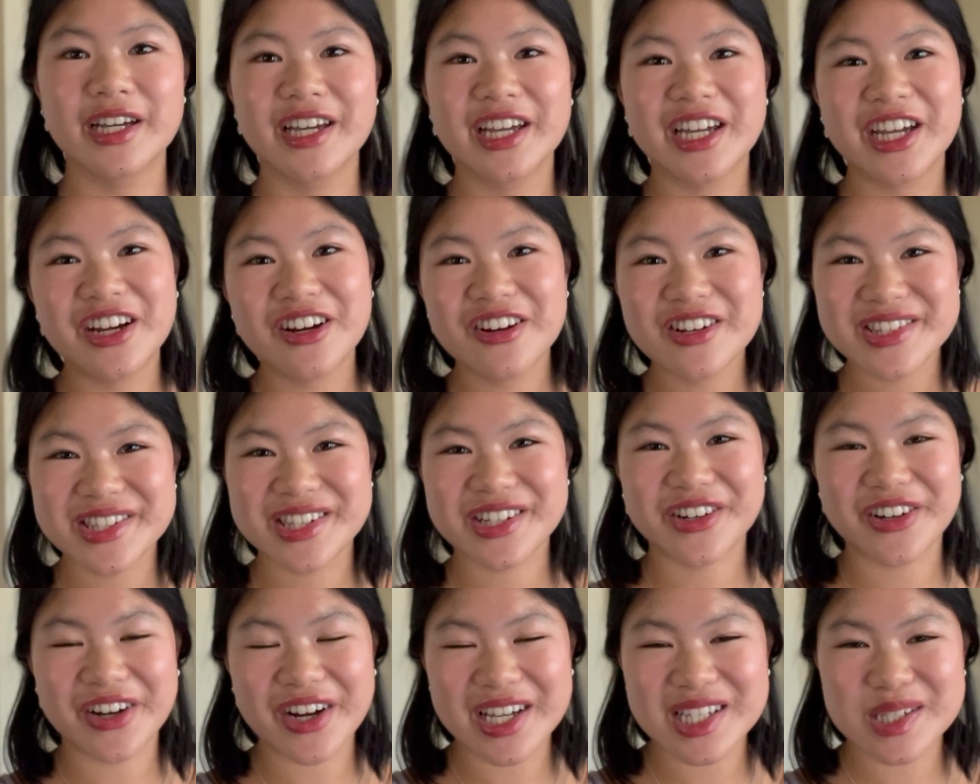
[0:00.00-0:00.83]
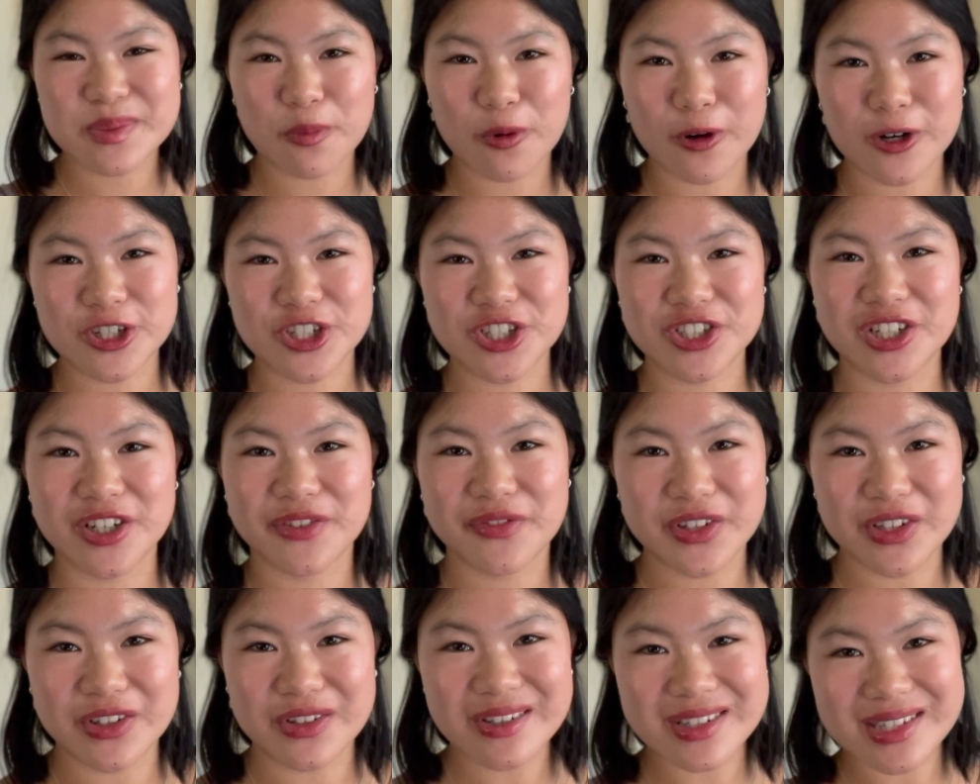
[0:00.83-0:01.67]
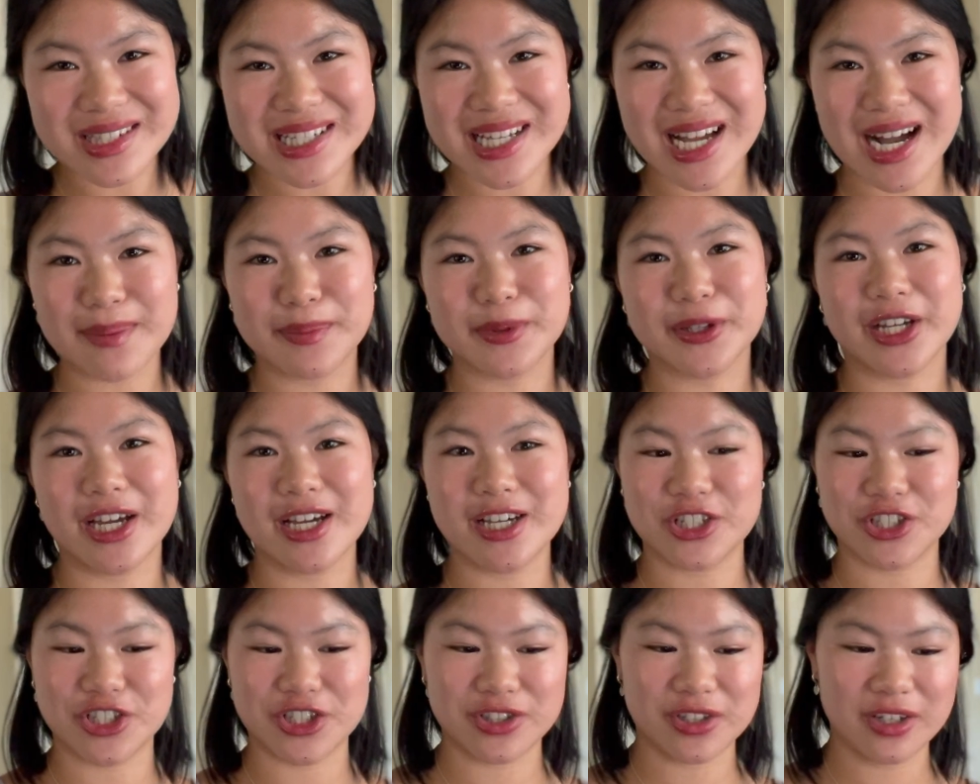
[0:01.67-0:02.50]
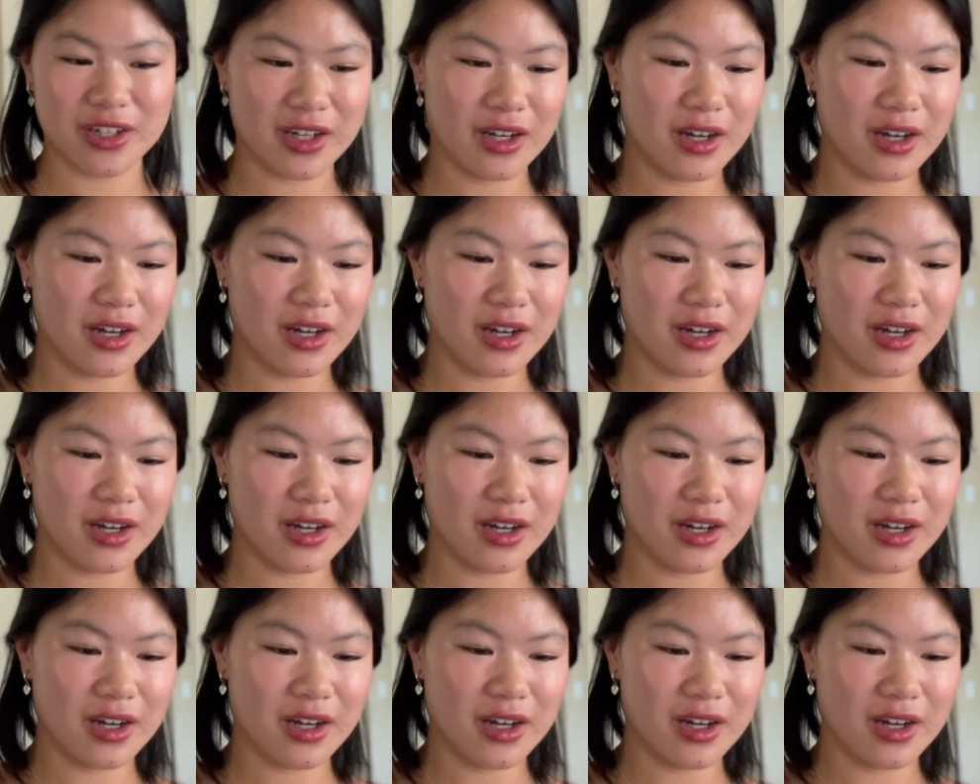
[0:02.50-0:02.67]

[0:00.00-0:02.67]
Here's the grades portion of the UC application.